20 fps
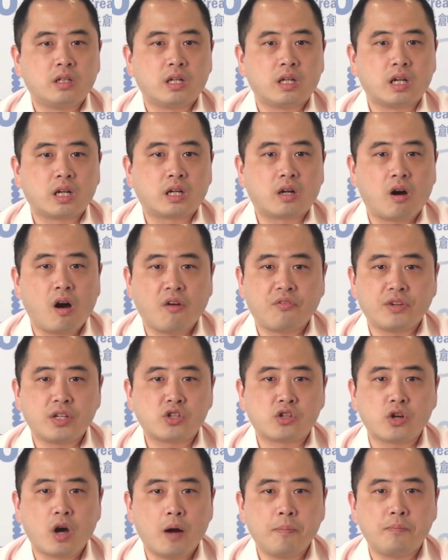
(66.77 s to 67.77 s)
a coffee
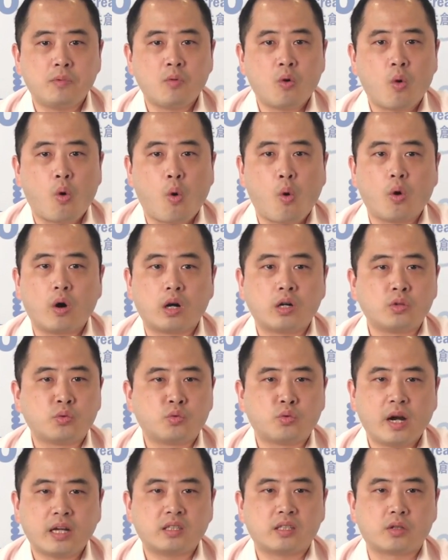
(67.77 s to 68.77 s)
shop, or a
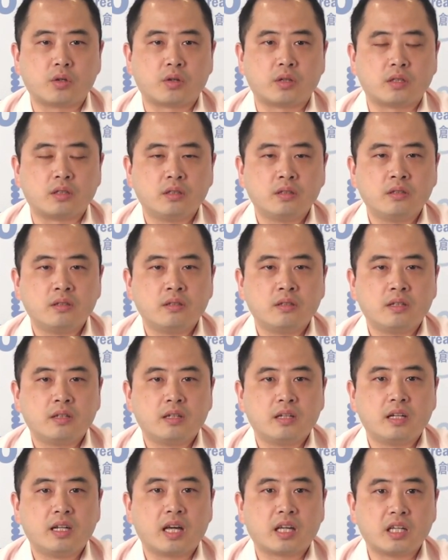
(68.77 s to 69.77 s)
restaurant,
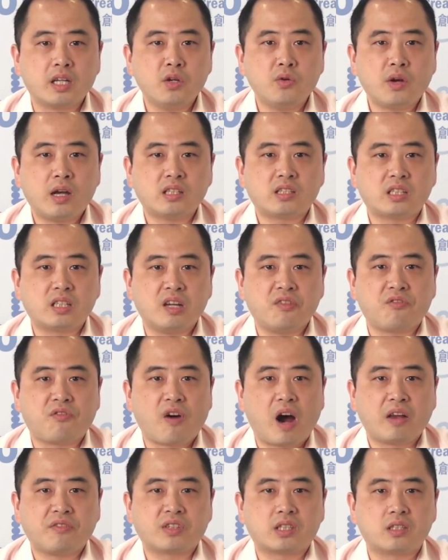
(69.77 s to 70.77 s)
the
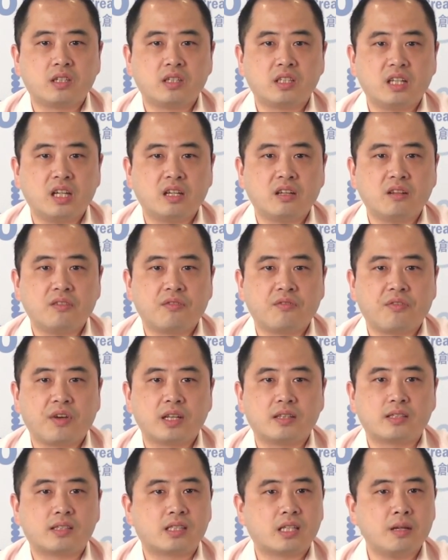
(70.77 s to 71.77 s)
USC-513
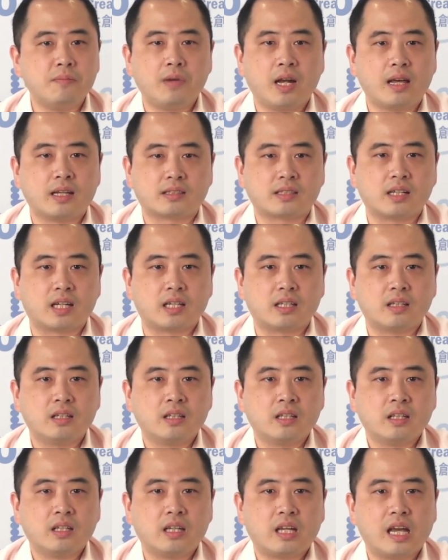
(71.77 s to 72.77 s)
fits seamlessly
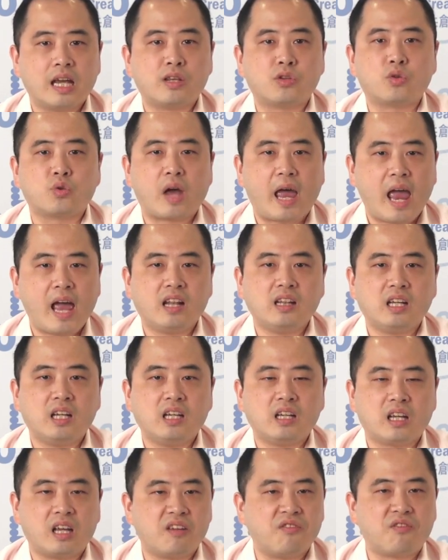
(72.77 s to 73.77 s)
into
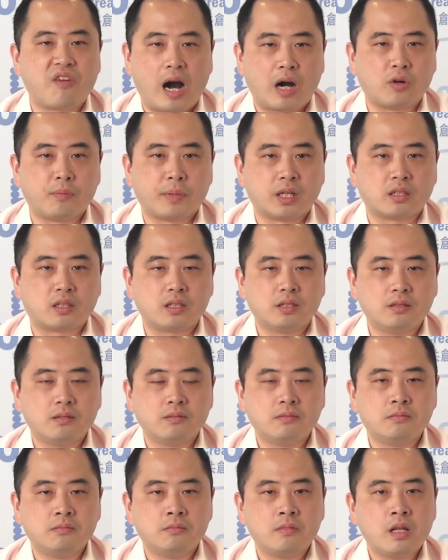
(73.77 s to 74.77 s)
any environment.
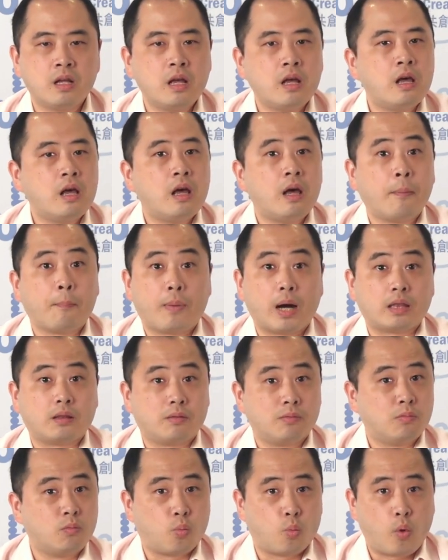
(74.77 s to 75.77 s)

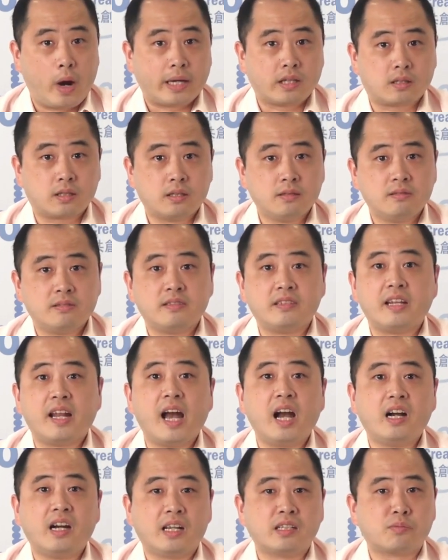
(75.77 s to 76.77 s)
But wait,
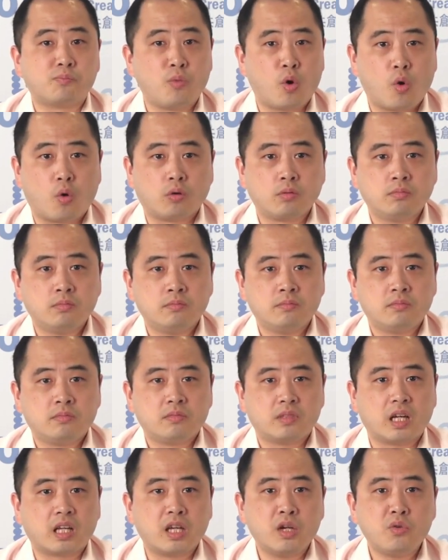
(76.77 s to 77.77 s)
there is more.
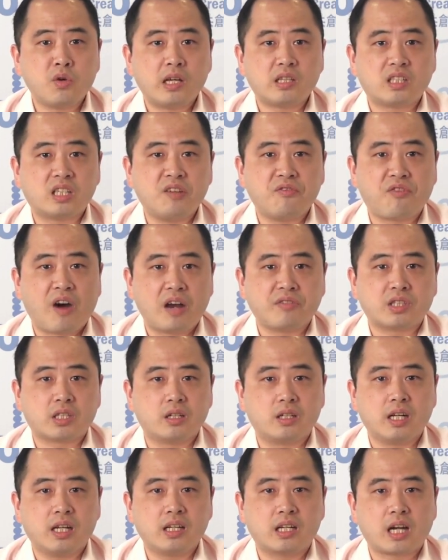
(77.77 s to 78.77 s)
The
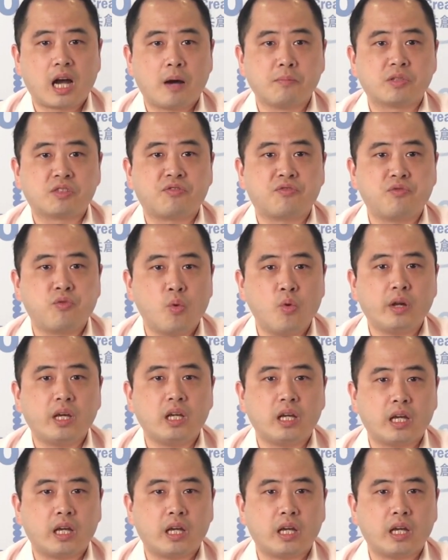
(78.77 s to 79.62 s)
USC-513 comes fully